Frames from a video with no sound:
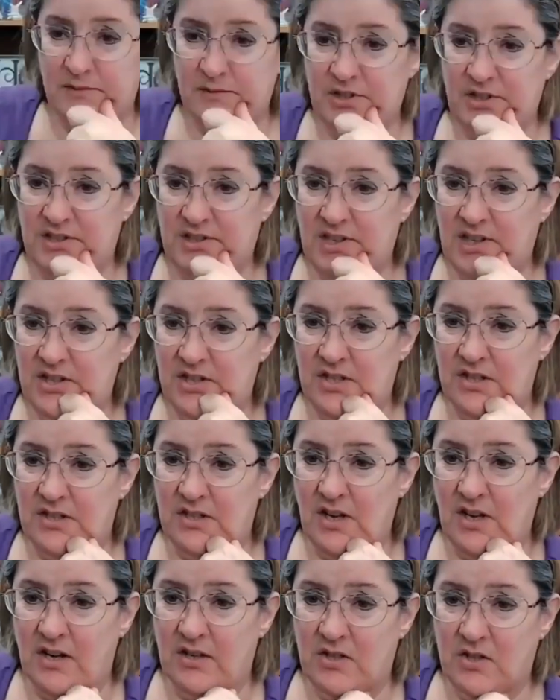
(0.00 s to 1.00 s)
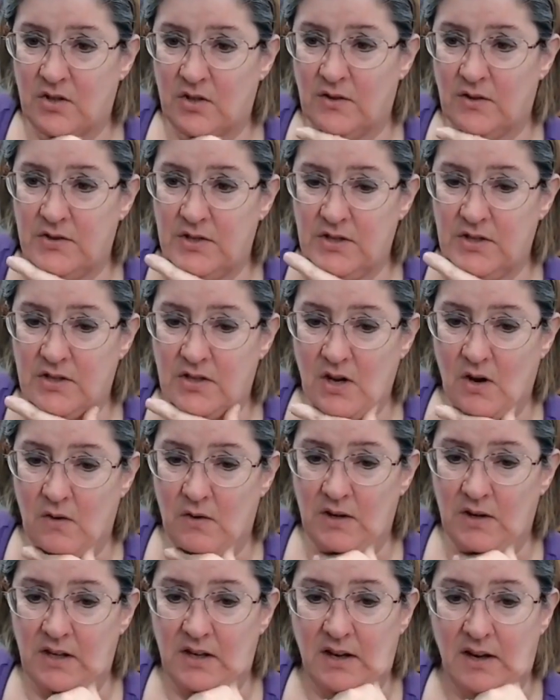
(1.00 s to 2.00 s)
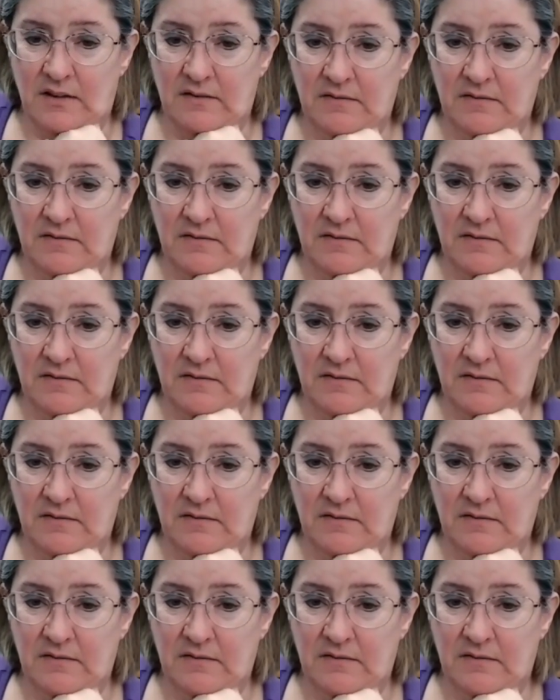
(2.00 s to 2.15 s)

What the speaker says: says she's not sure if she's going yet.